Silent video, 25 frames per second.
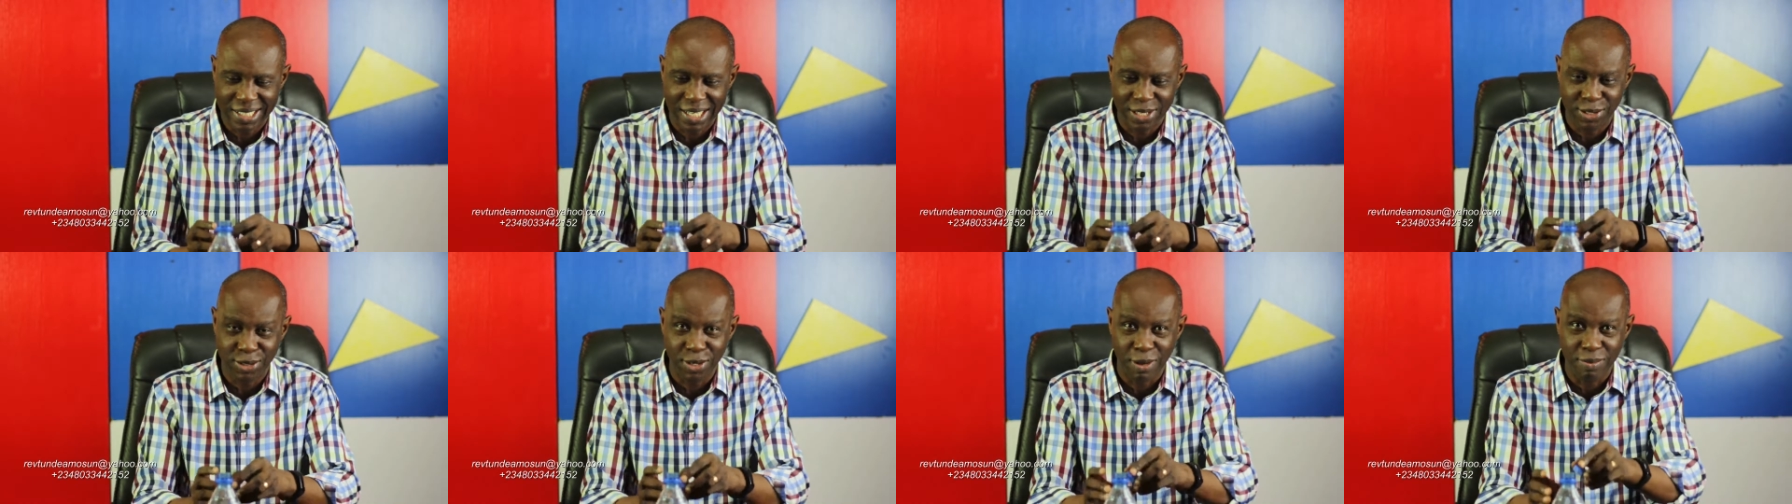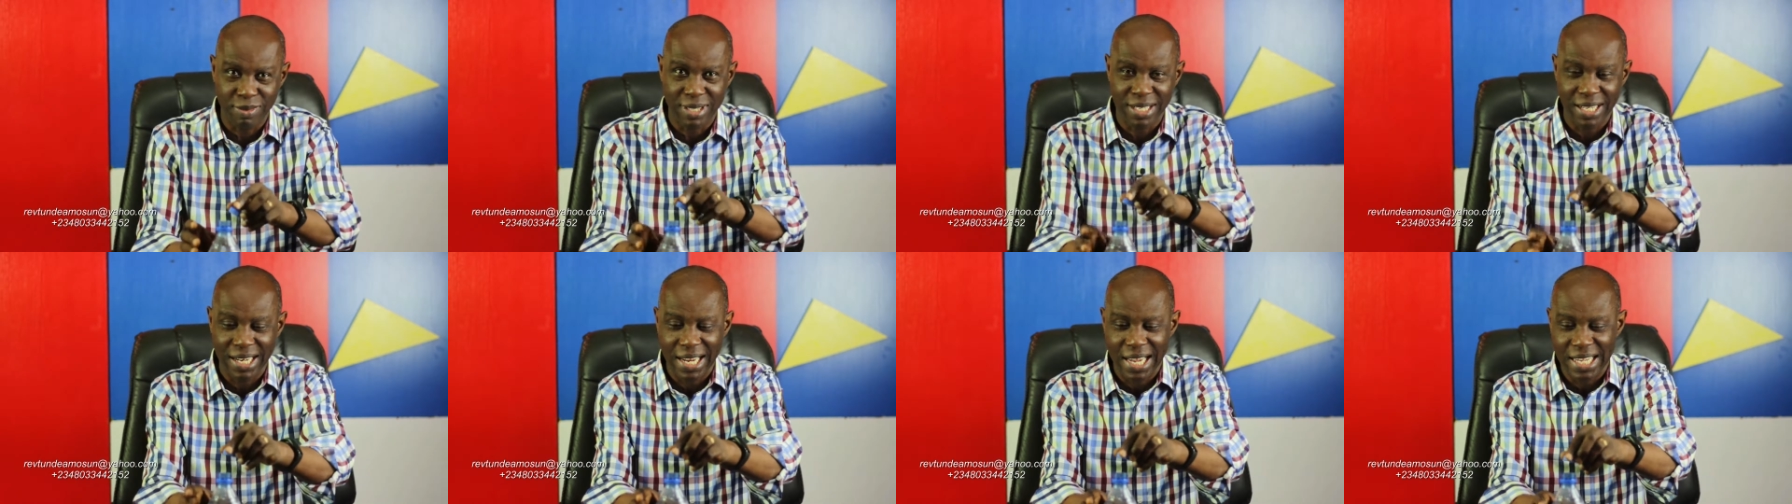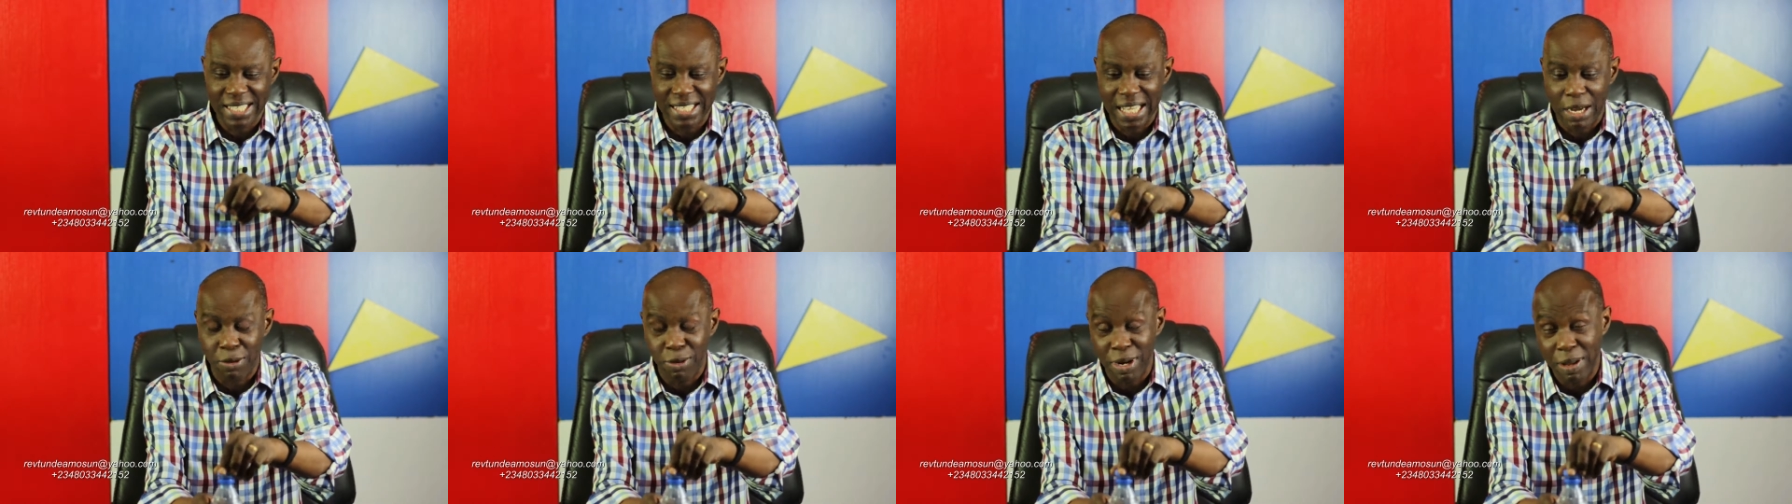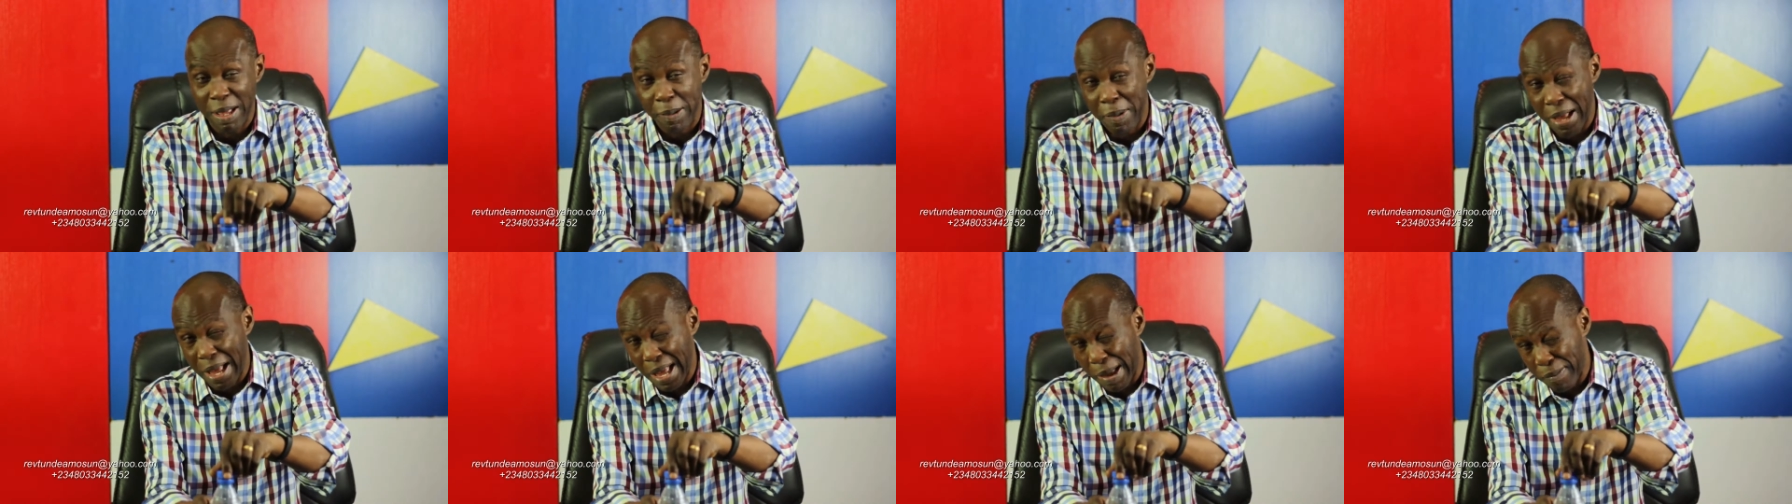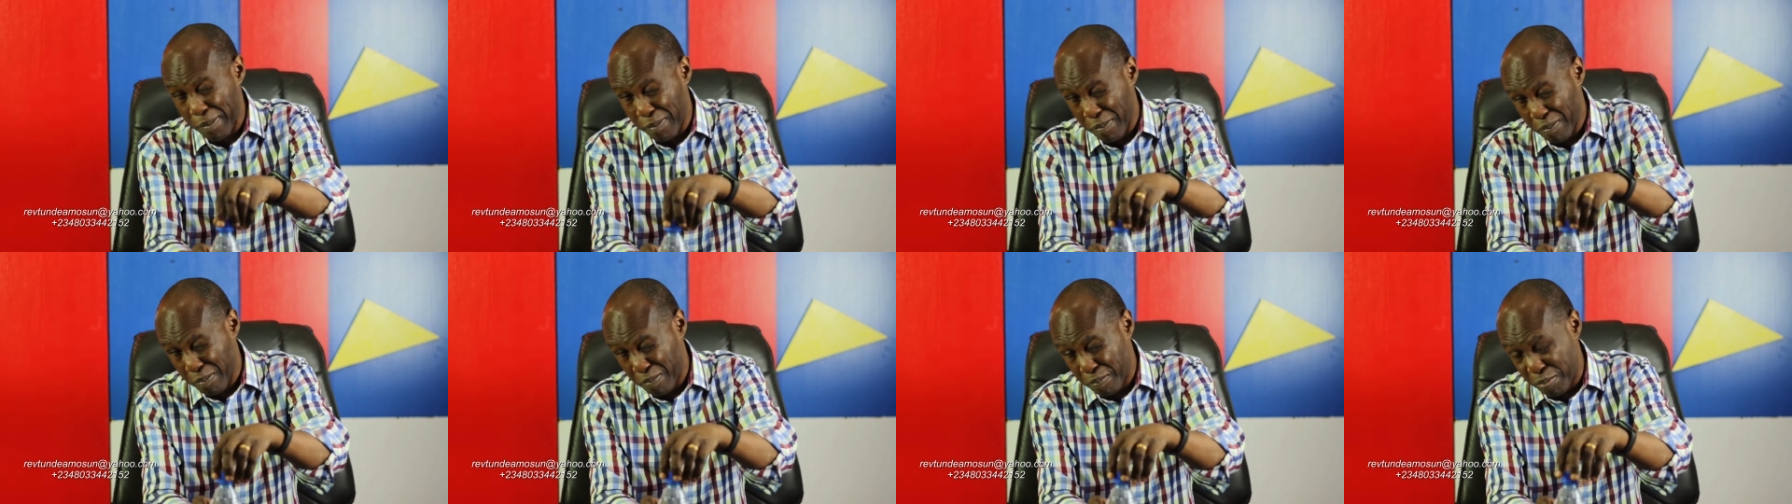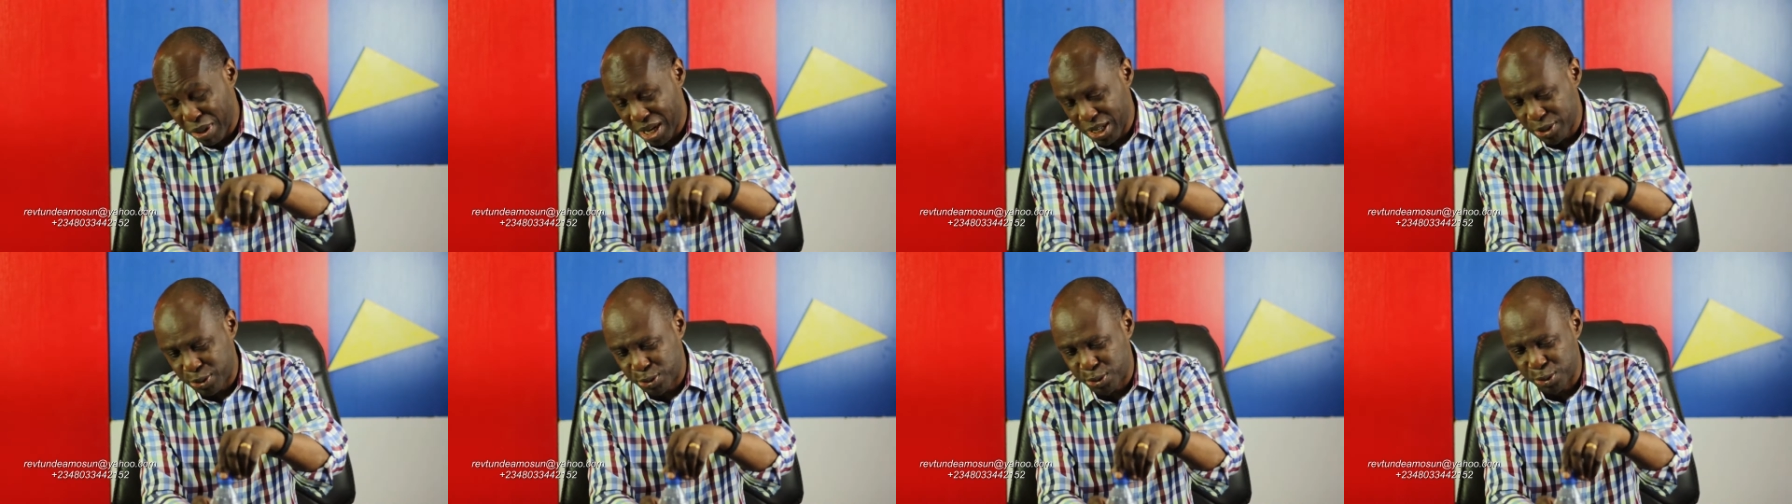something else that will
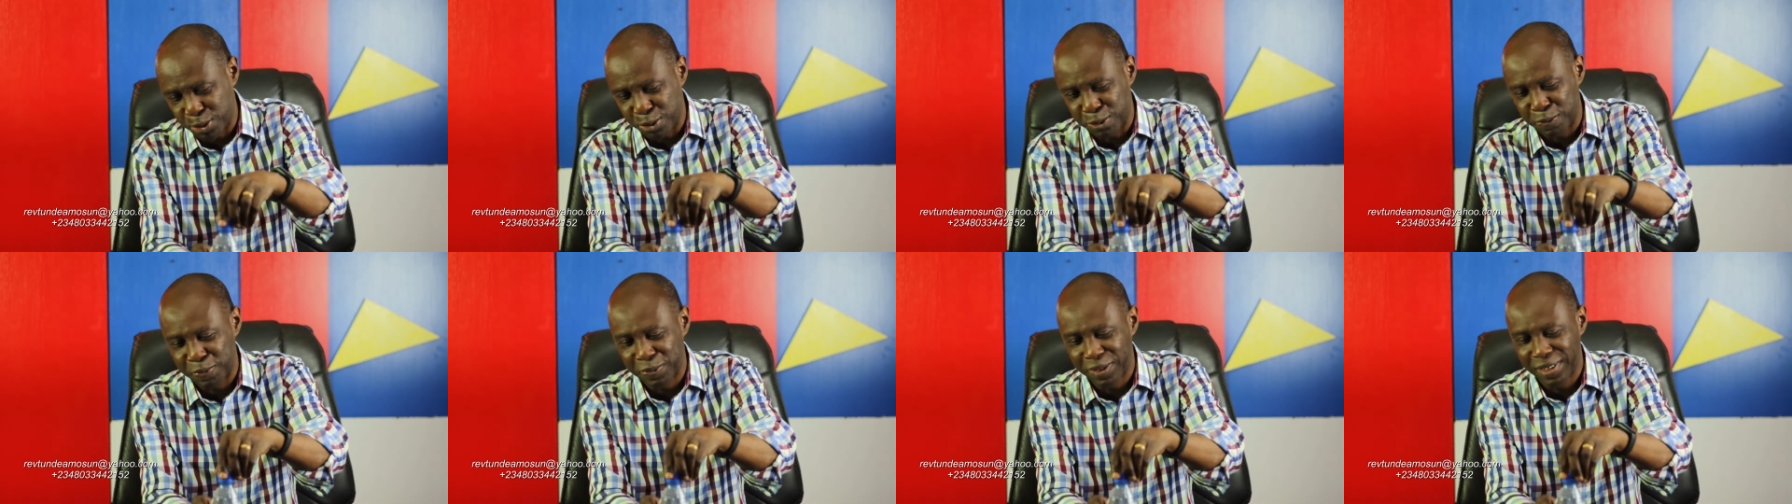bless you?